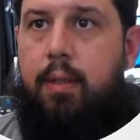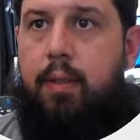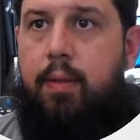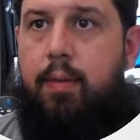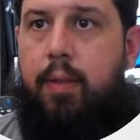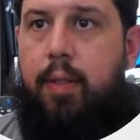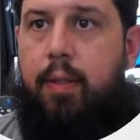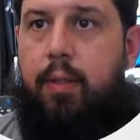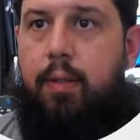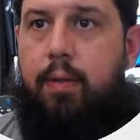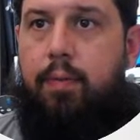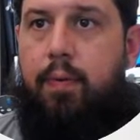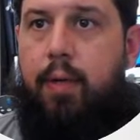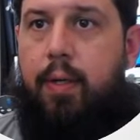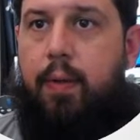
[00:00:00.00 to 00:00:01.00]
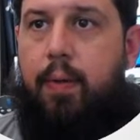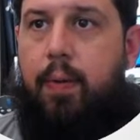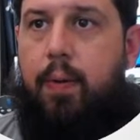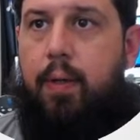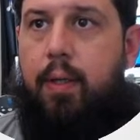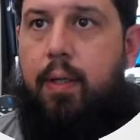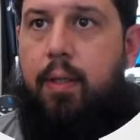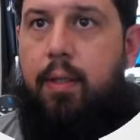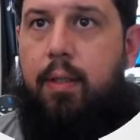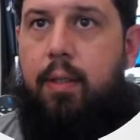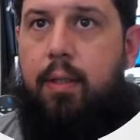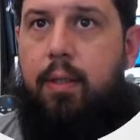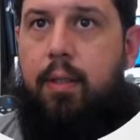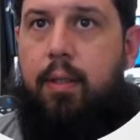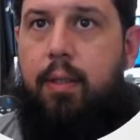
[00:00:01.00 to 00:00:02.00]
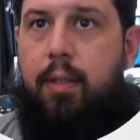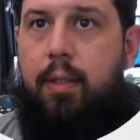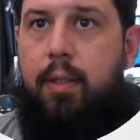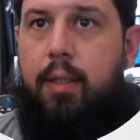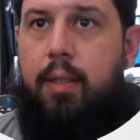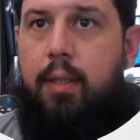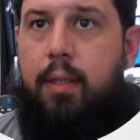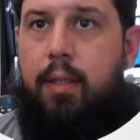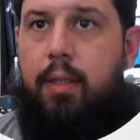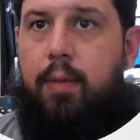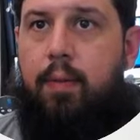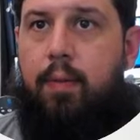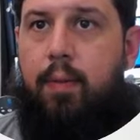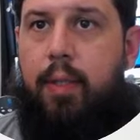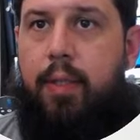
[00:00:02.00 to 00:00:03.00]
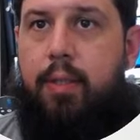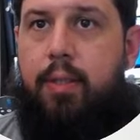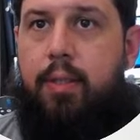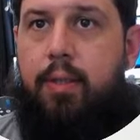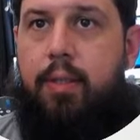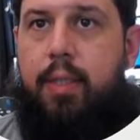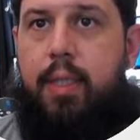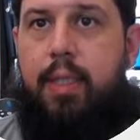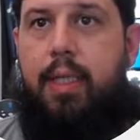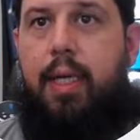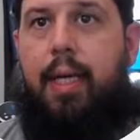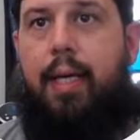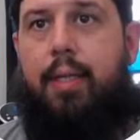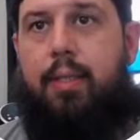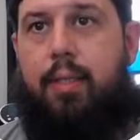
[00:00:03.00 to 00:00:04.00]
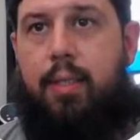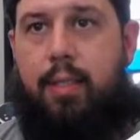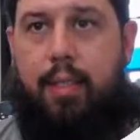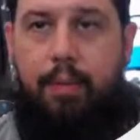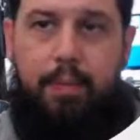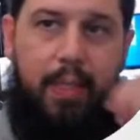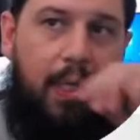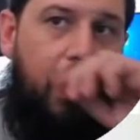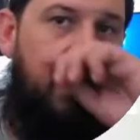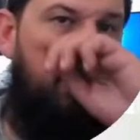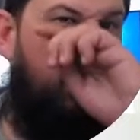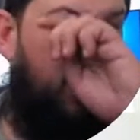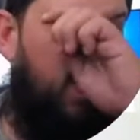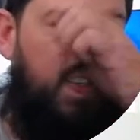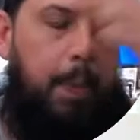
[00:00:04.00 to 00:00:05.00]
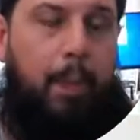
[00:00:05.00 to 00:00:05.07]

We go to the front door, we can still see tags. Sometimes